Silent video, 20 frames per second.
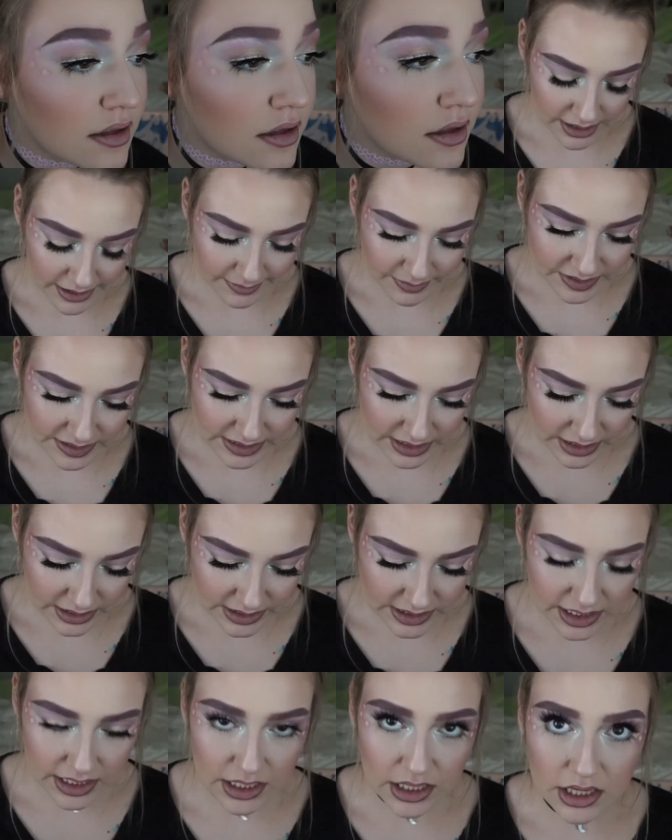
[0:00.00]
I'm just gonna
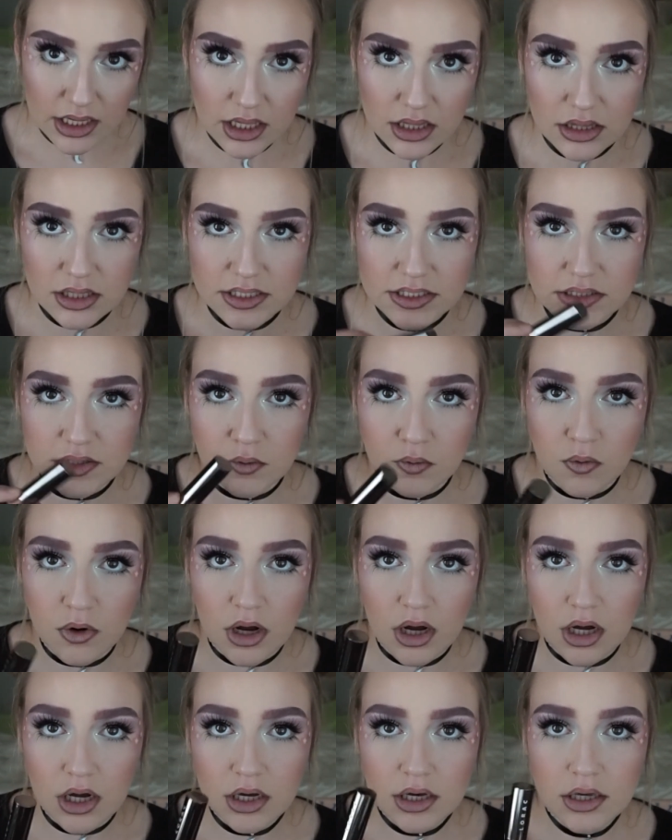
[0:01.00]
take this Low
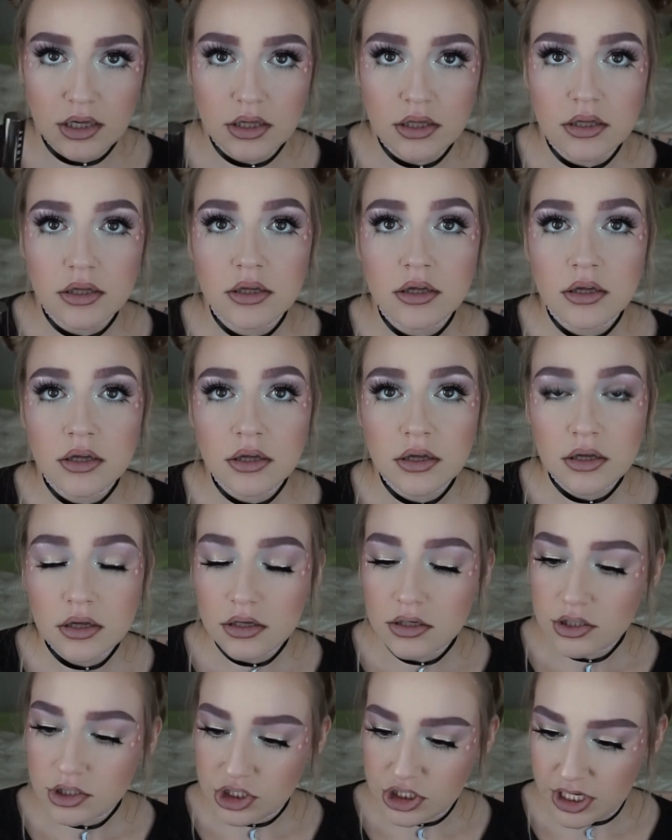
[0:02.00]
Rock
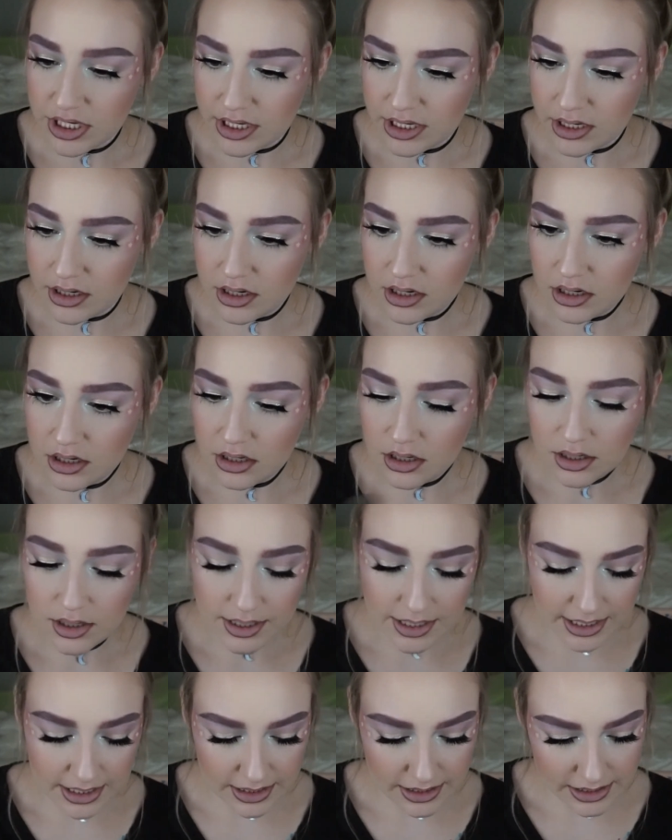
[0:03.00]
shade,
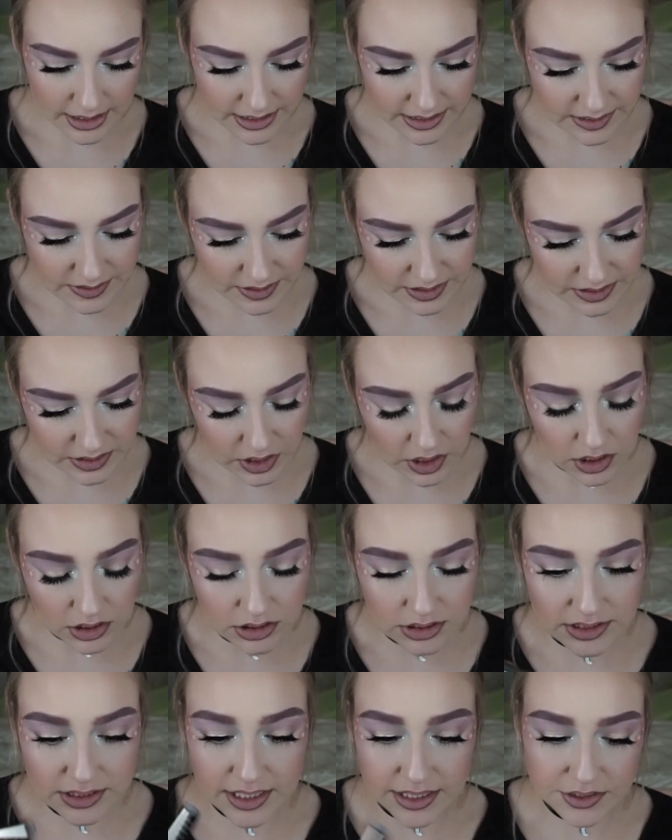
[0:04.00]
and this one is called
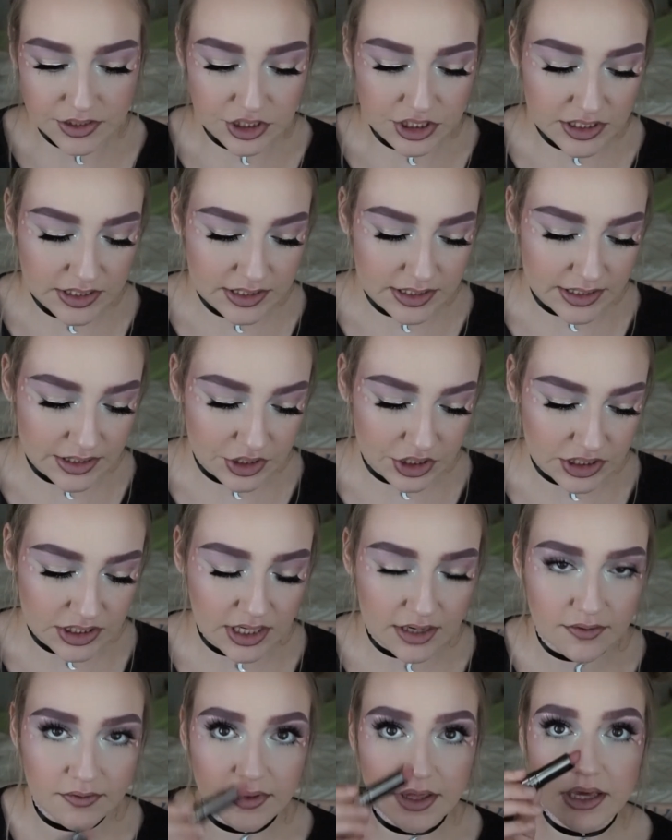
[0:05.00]
Duchess, and it's just
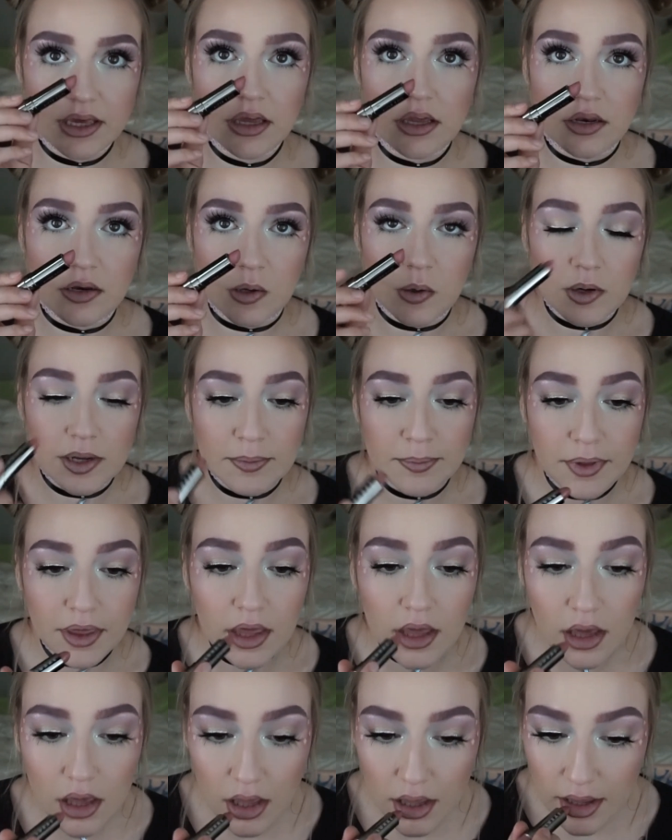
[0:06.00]
kind of like a nudie
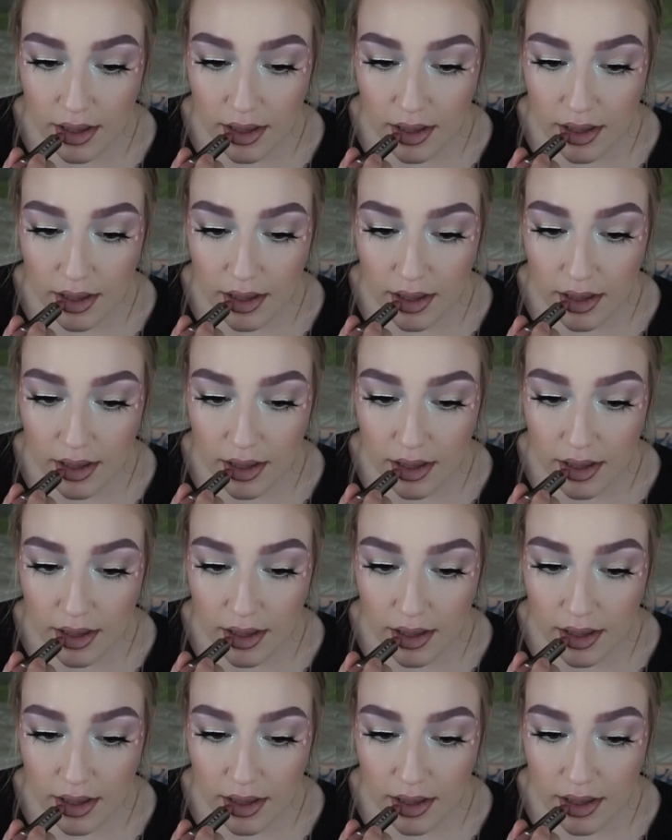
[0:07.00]
pink.